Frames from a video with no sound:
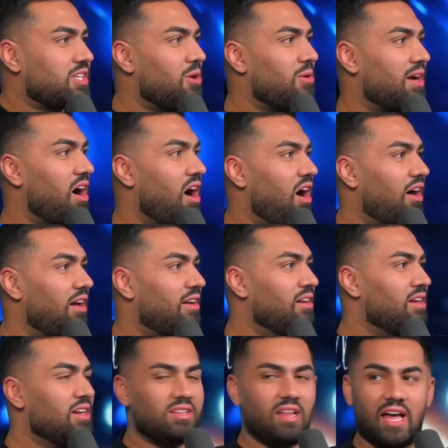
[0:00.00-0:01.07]
the f going on? Yeah,
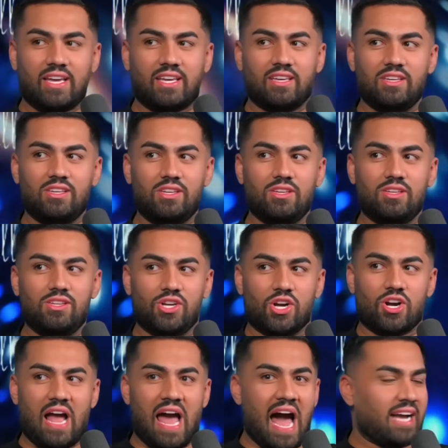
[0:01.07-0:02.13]
yeah, yeah. Like,
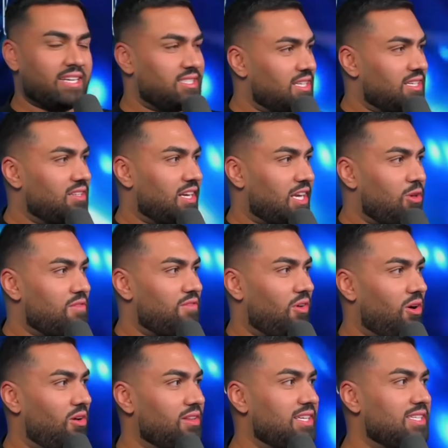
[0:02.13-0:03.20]
you're acting like you have
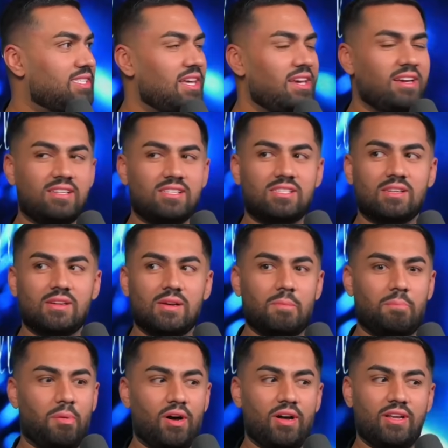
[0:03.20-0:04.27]
all these things,
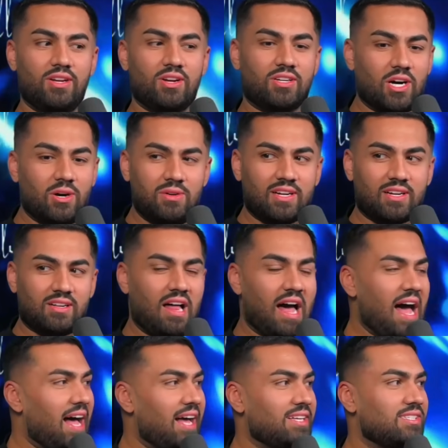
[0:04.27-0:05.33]
but you're going to
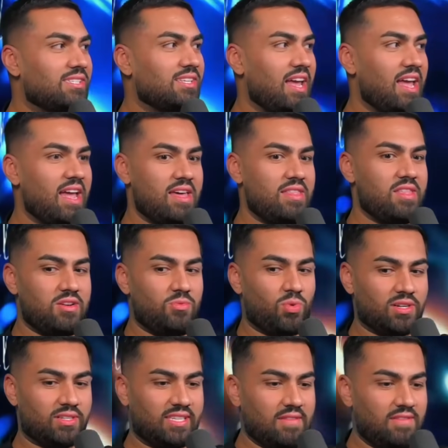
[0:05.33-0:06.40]
class and then
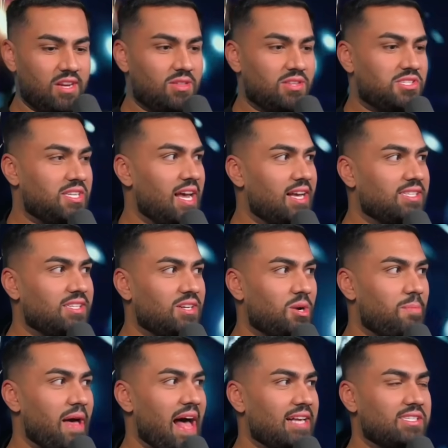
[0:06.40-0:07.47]
we're giving you this test and
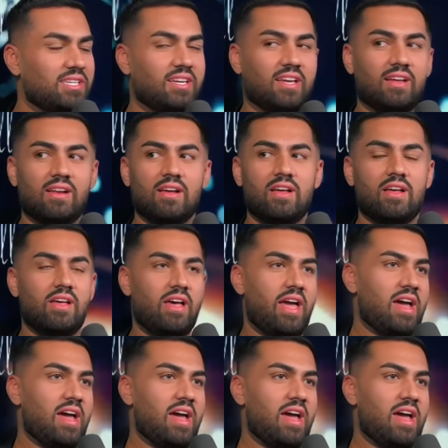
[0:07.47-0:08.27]
you're passing it. Yeah.